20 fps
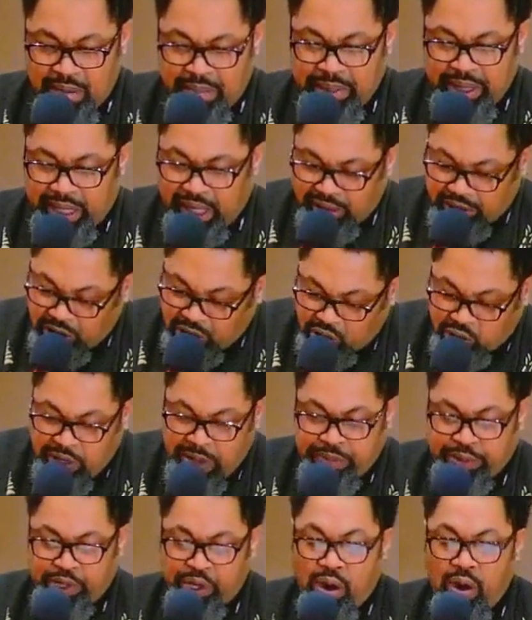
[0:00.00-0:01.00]
Because the
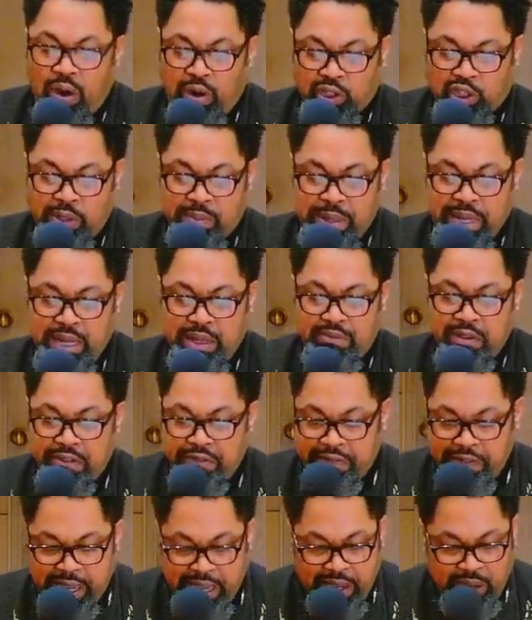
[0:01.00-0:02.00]
scripture ultimately
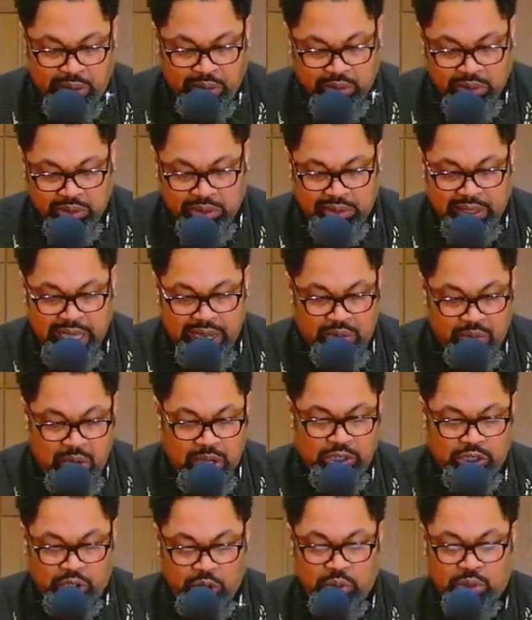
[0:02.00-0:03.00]
reveals that
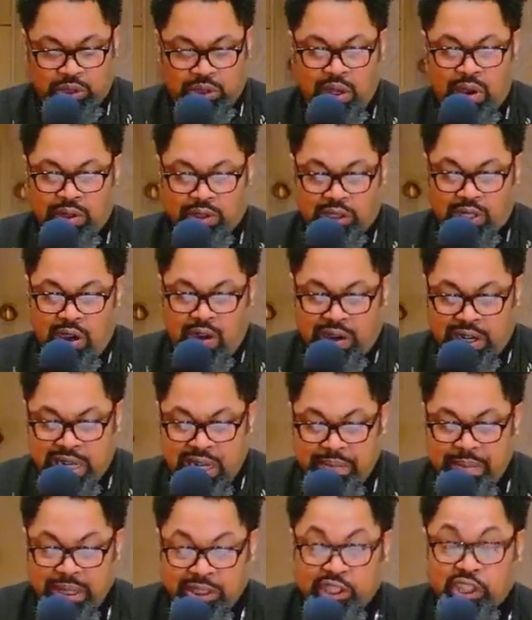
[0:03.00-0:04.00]
once you start
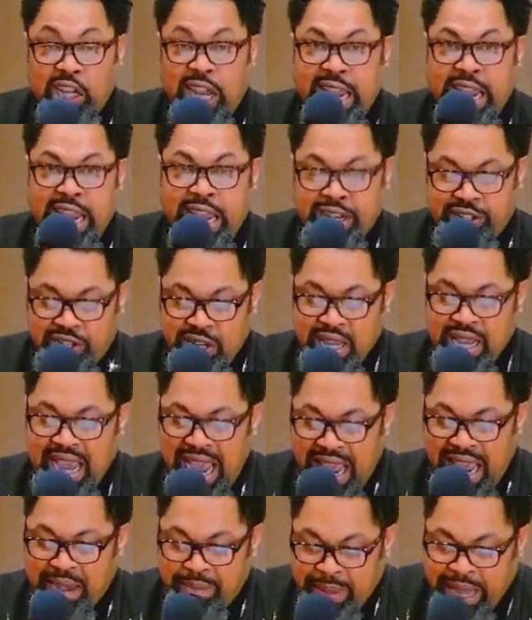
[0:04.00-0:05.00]
talking about change
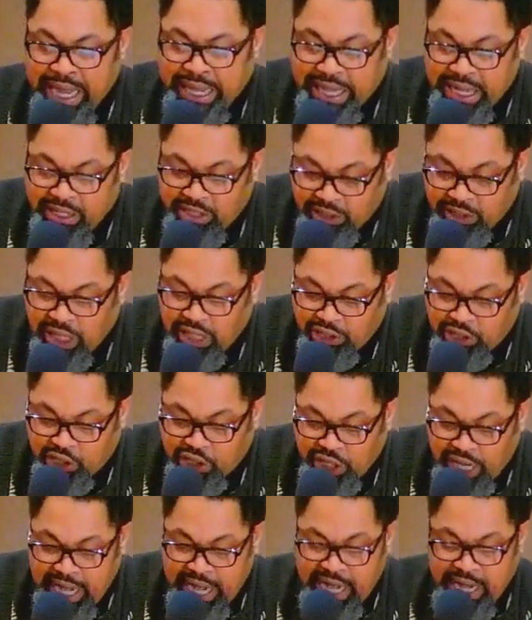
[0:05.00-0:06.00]
and making such
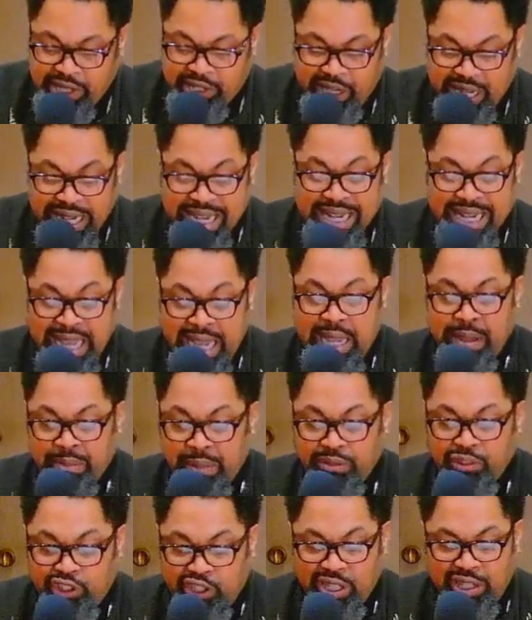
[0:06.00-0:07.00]
change in the name
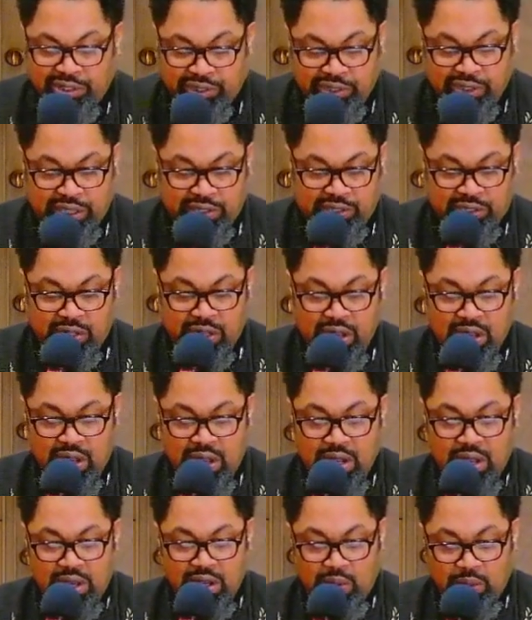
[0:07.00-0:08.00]
of justice,
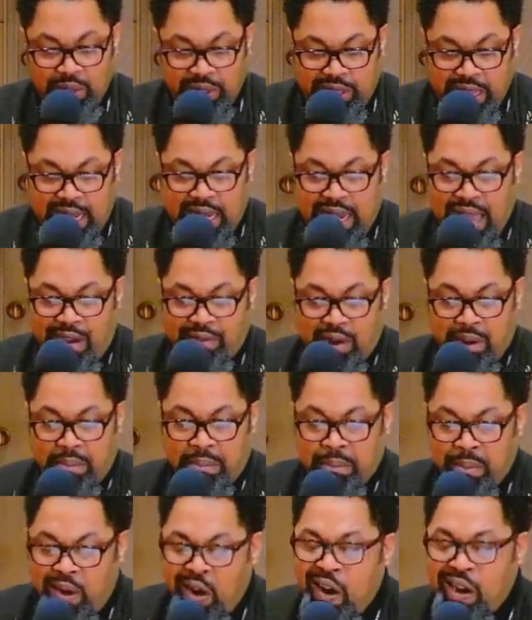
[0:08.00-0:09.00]
you will then have a
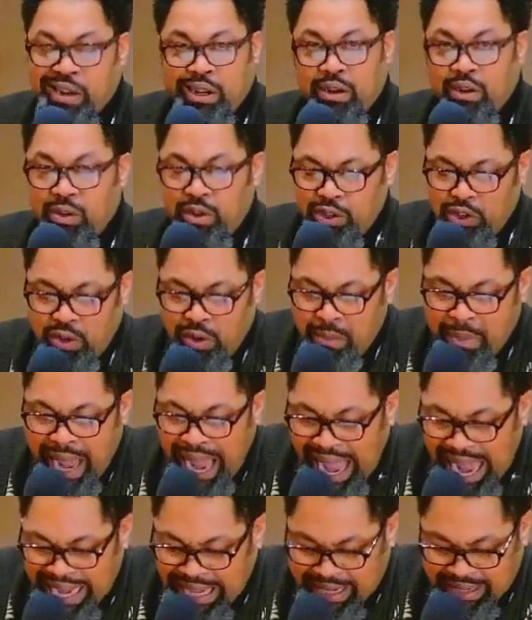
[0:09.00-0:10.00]
mark on your
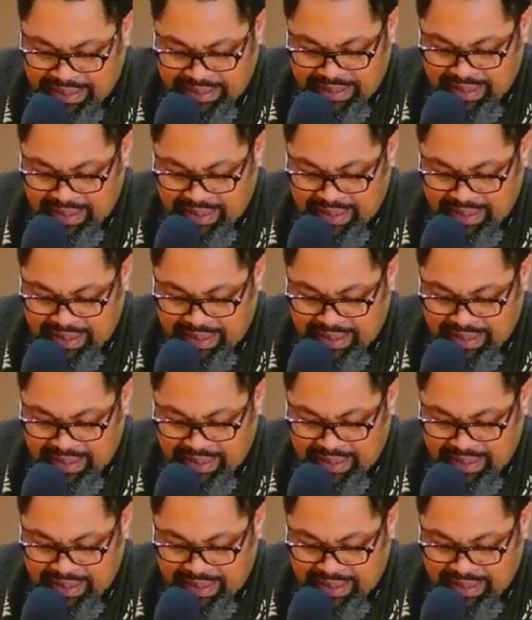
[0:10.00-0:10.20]
back